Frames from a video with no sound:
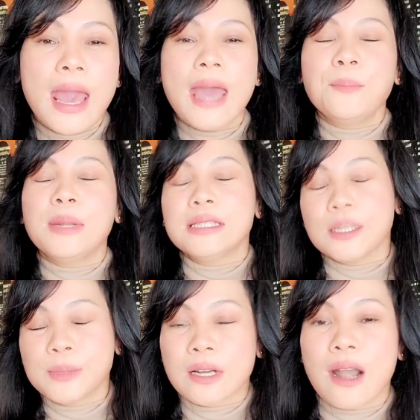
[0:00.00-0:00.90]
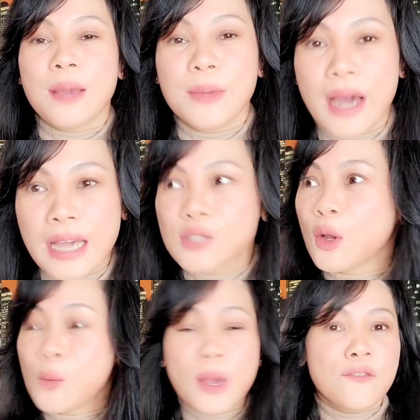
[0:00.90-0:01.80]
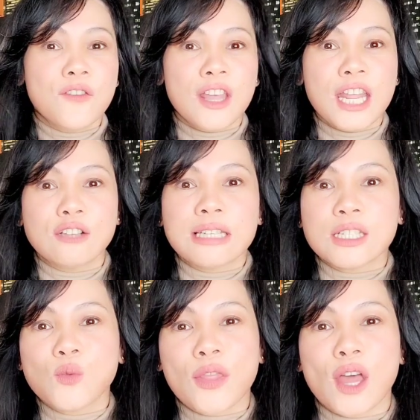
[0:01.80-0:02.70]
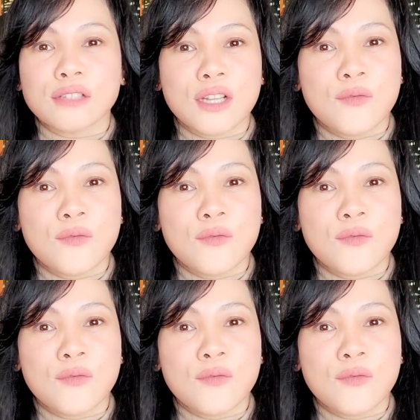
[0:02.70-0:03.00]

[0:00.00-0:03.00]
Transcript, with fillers: And please subscribe, guys. One of my videos has 1,000